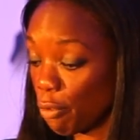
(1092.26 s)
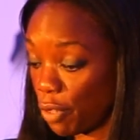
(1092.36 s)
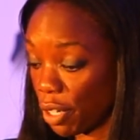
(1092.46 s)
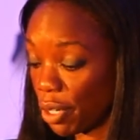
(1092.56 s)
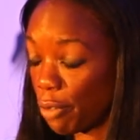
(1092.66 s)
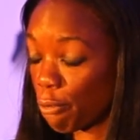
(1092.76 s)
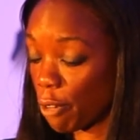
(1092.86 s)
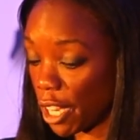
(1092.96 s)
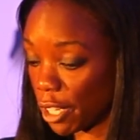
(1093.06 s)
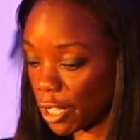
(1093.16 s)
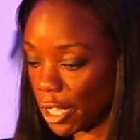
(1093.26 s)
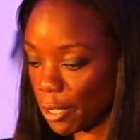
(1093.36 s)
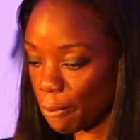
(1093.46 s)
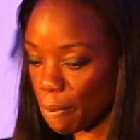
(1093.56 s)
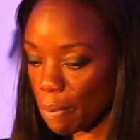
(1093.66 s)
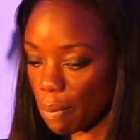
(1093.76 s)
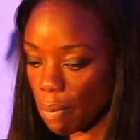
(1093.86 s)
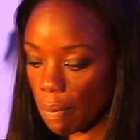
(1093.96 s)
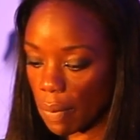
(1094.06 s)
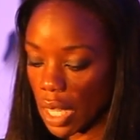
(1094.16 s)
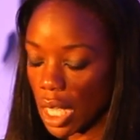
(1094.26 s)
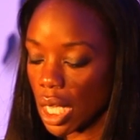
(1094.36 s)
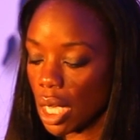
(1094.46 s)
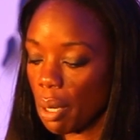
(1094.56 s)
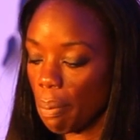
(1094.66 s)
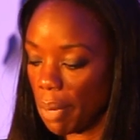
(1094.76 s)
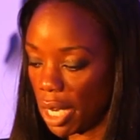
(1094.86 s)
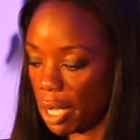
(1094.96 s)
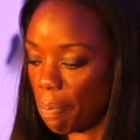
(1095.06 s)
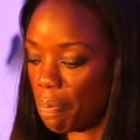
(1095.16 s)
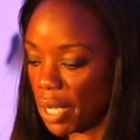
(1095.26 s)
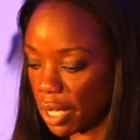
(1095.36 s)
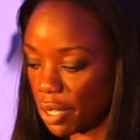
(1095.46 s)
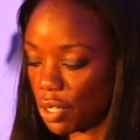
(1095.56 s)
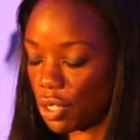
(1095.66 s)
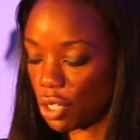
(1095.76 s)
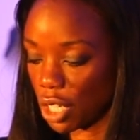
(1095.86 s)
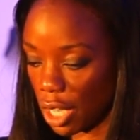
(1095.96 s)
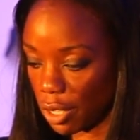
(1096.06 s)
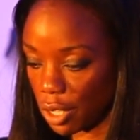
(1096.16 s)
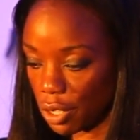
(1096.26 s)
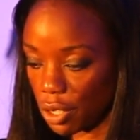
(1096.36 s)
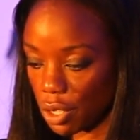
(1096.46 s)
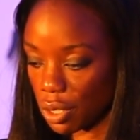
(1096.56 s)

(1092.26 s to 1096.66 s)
Very frankly, my biggest challenge